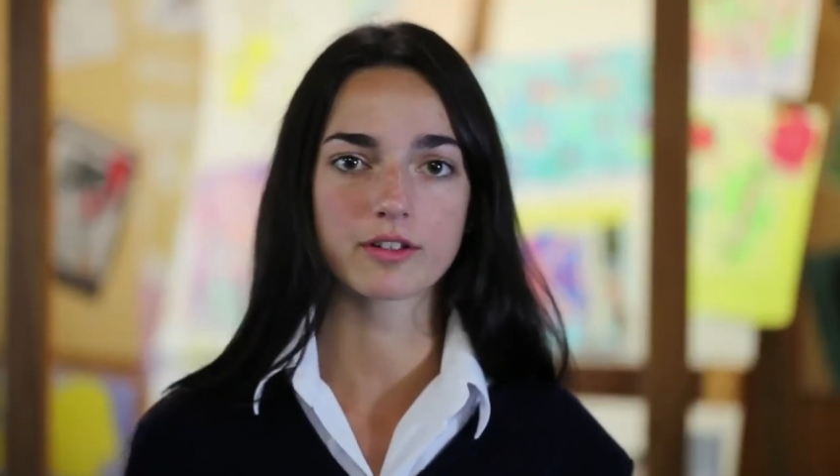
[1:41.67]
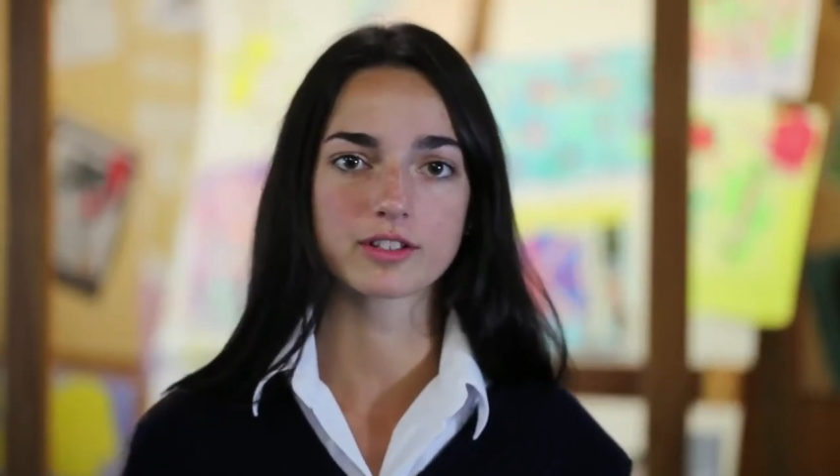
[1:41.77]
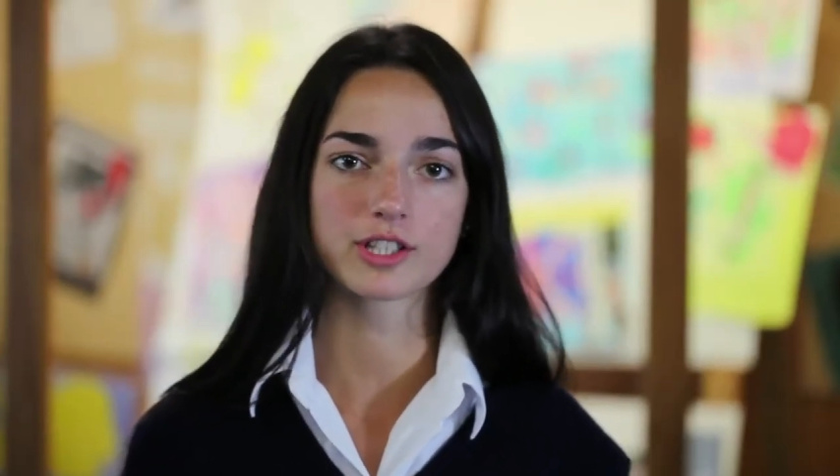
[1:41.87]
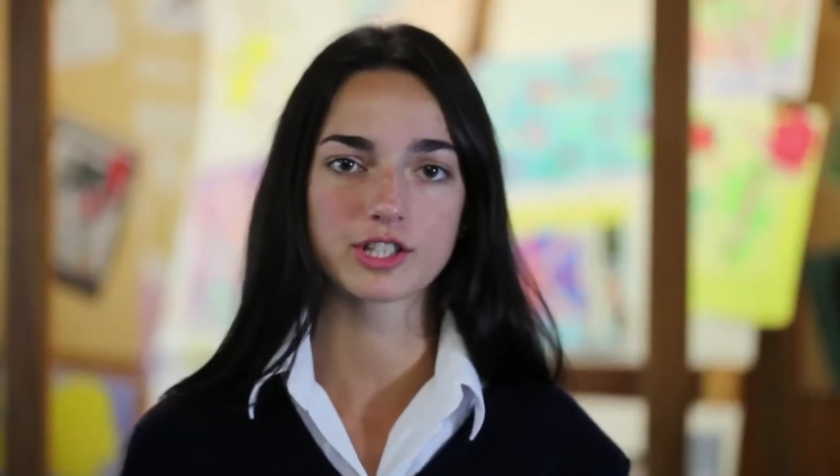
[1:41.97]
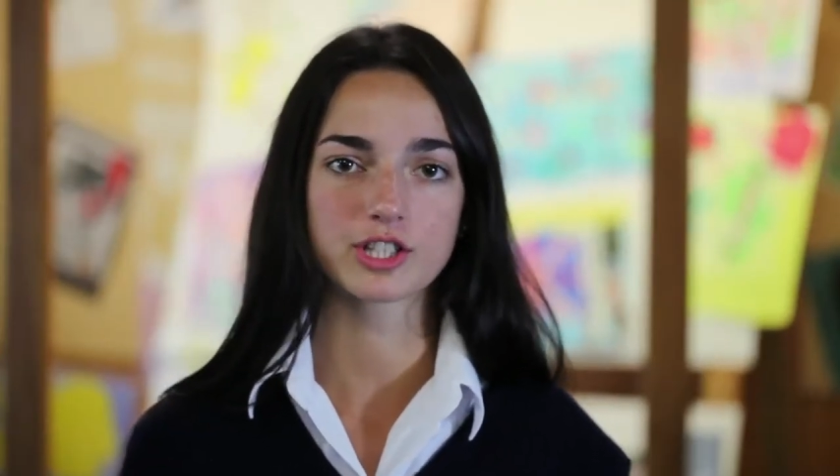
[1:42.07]

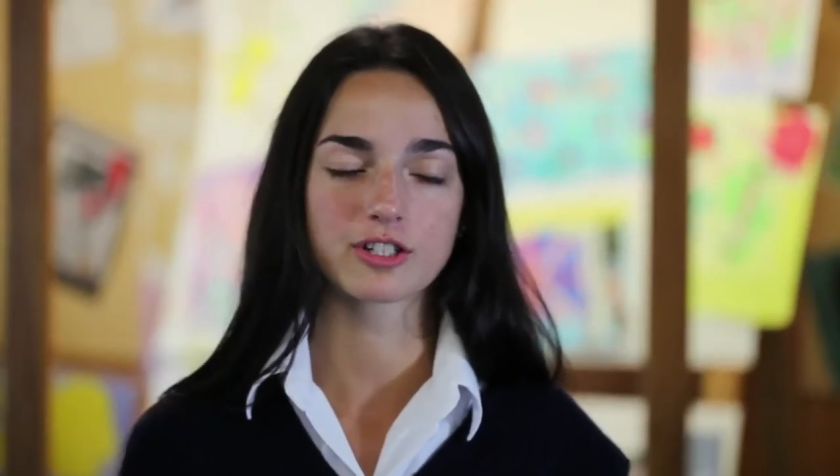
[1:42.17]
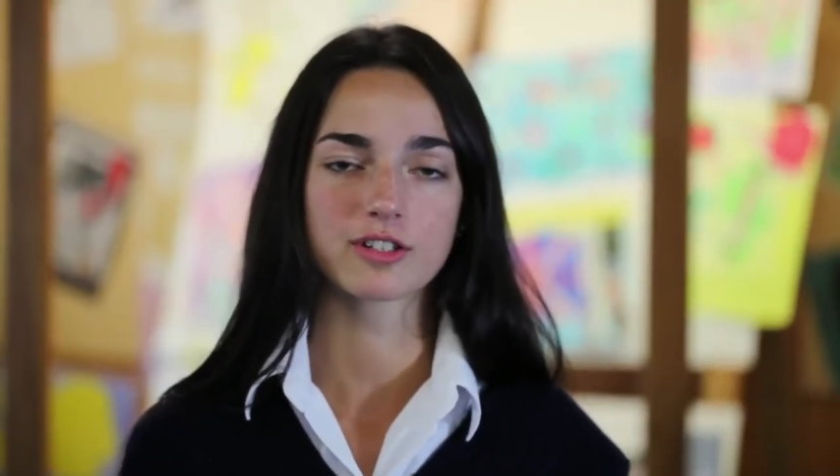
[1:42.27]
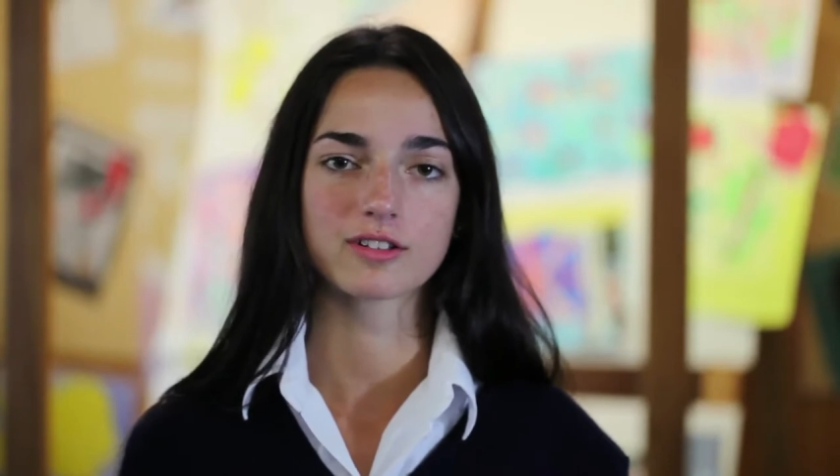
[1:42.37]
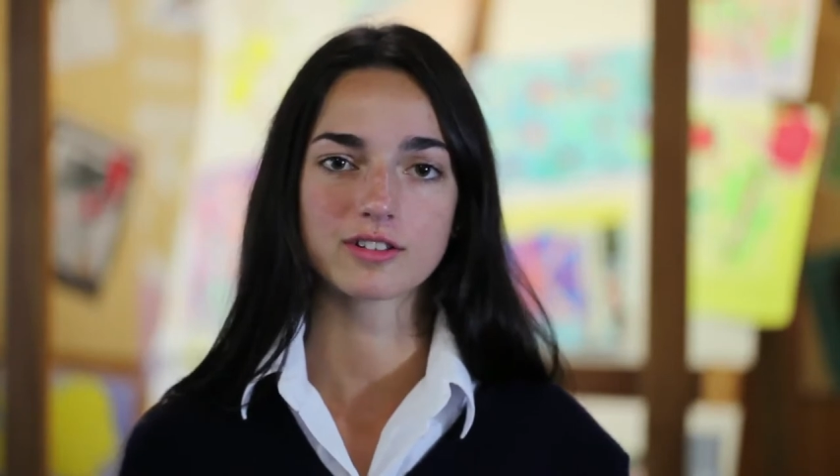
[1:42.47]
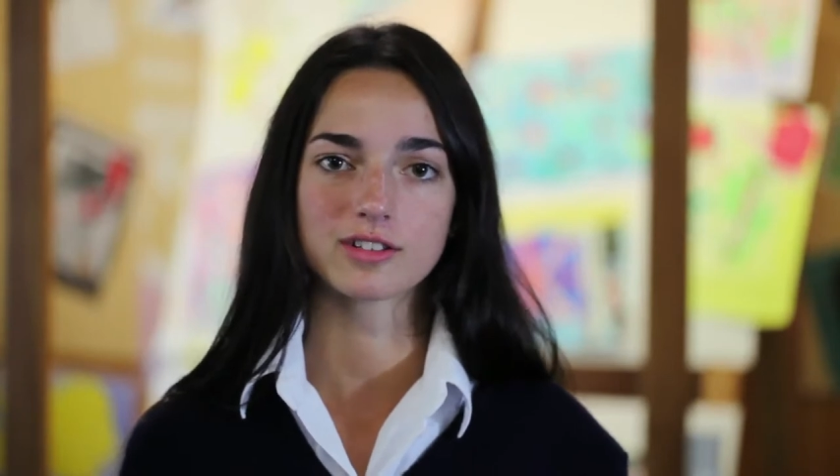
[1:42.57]
teacher and
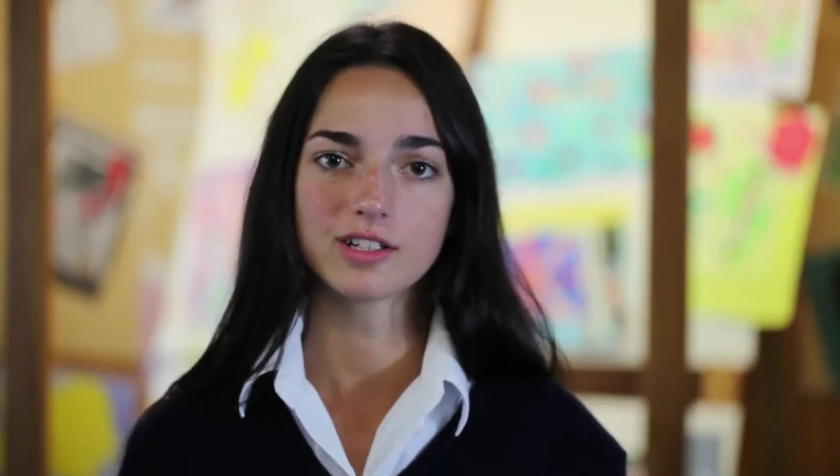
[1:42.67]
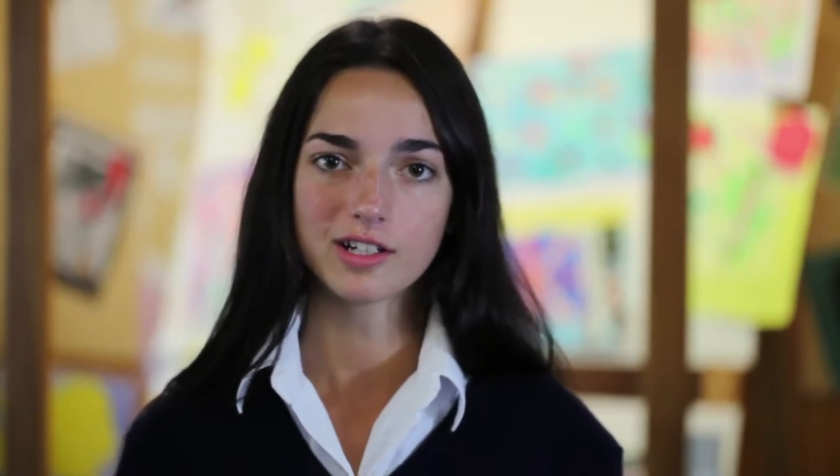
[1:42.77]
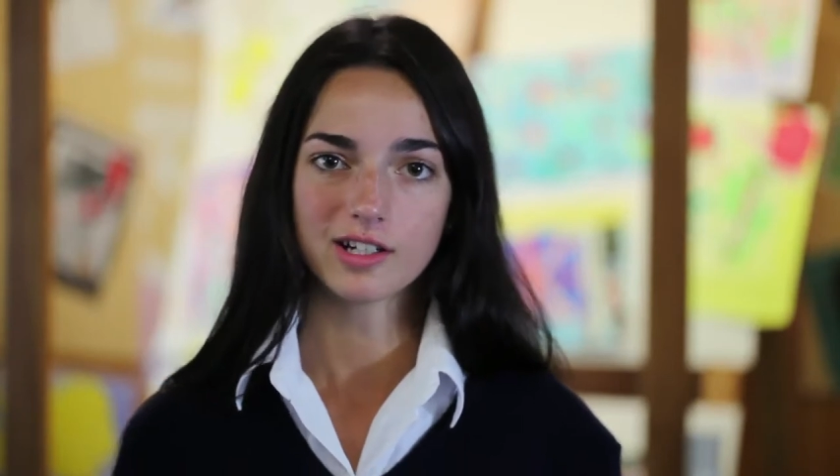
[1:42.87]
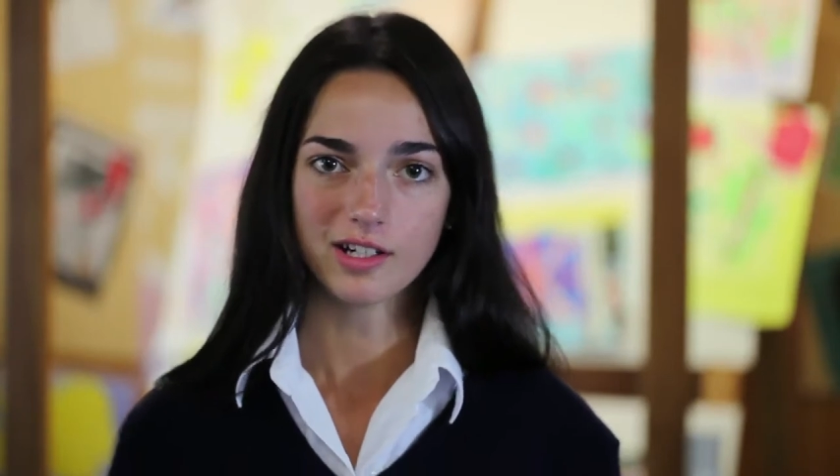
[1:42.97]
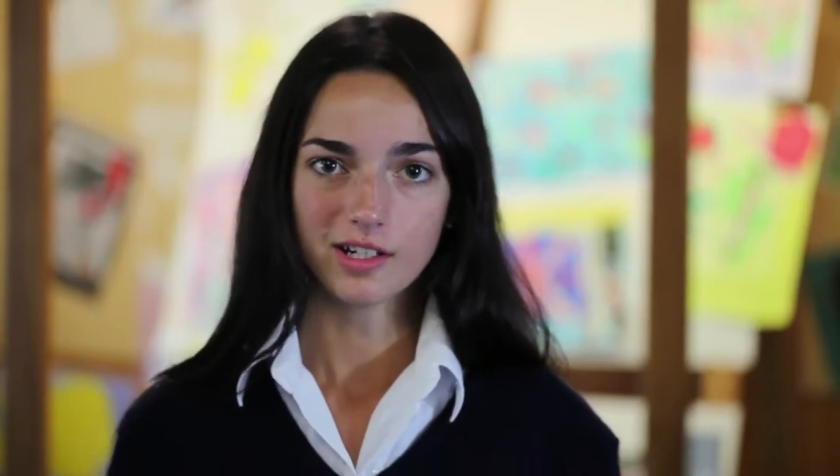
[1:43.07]
the
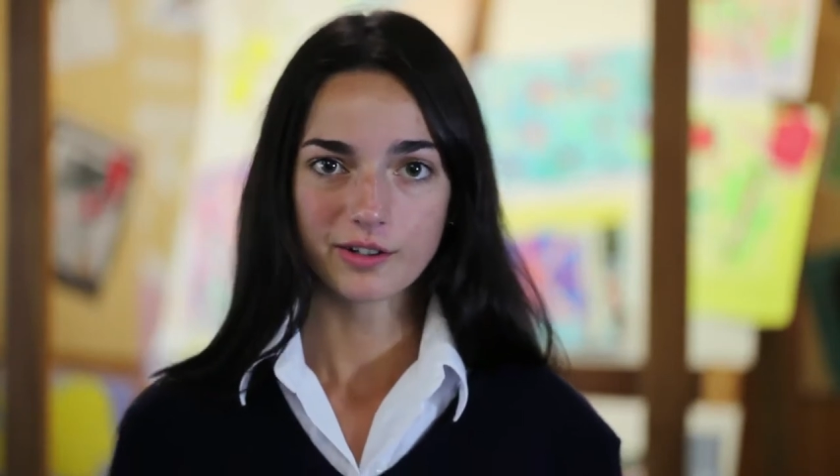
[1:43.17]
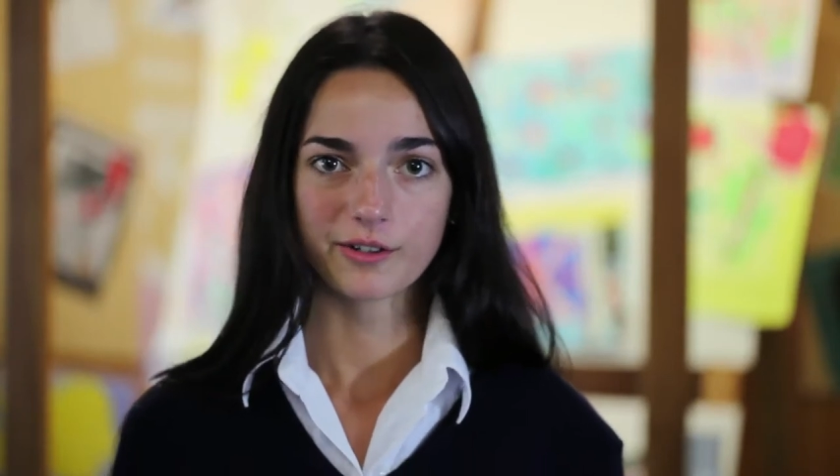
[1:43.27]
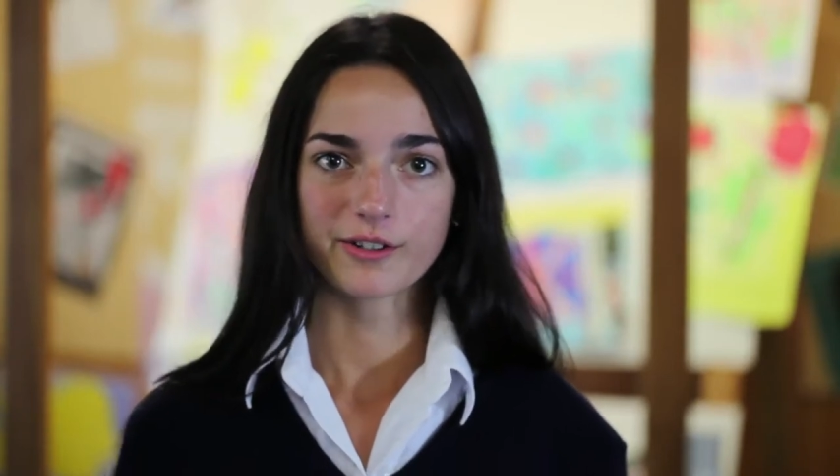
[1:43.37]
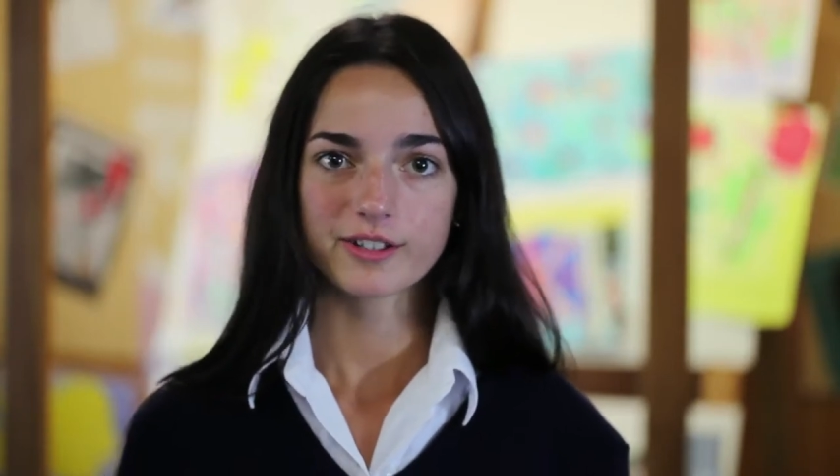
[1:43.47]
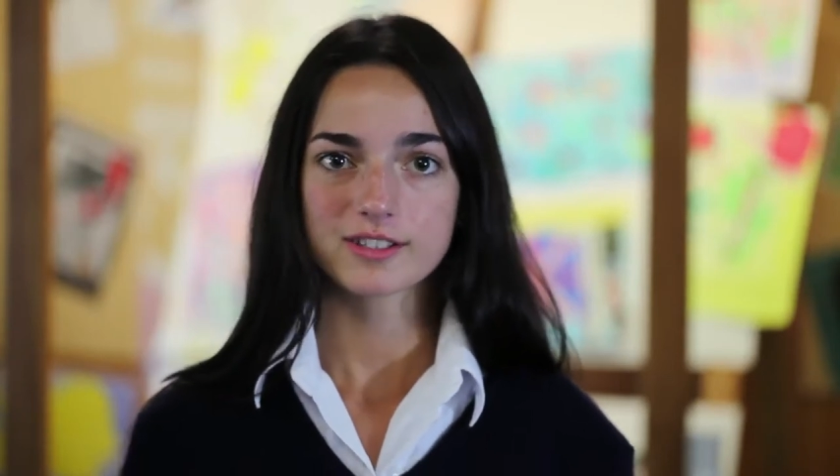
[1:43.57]

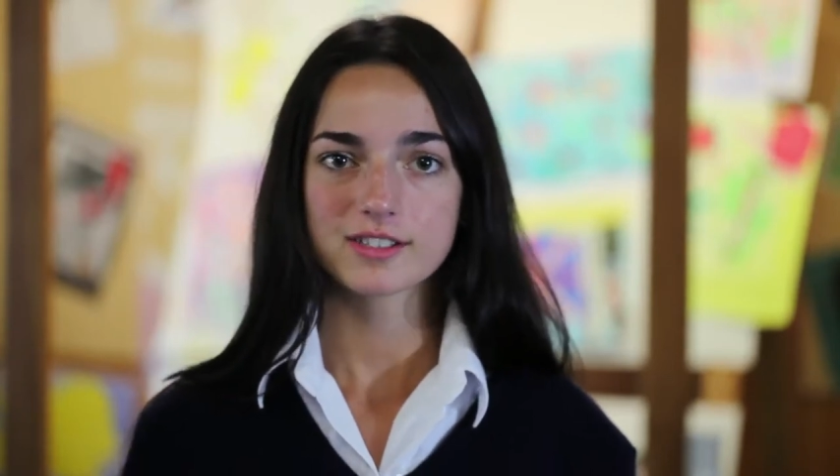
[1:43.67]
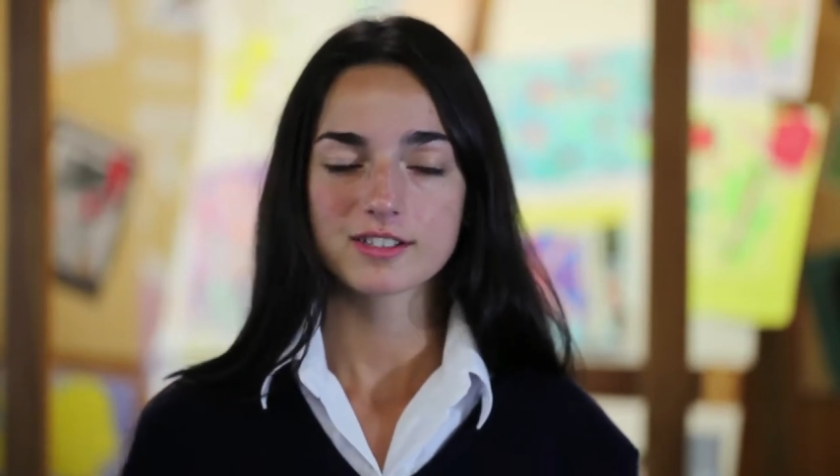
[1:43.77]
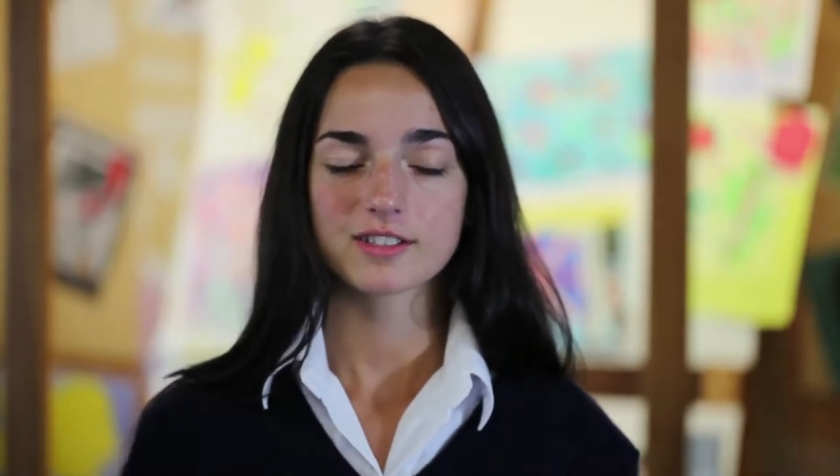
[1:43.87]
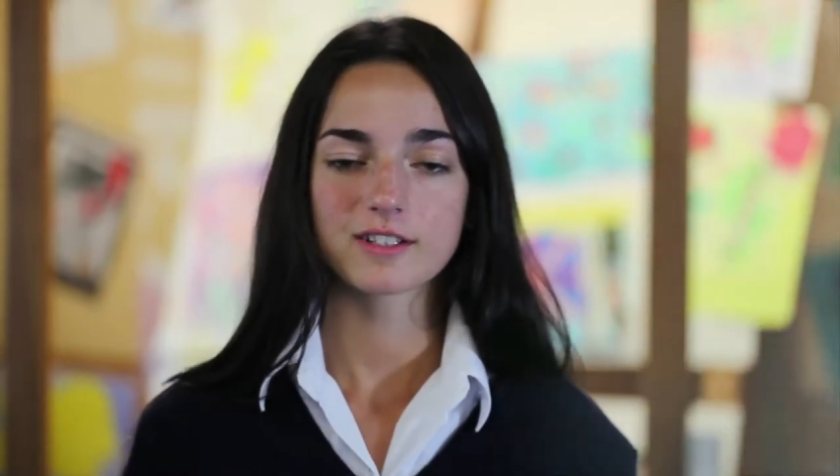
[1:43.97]
girls.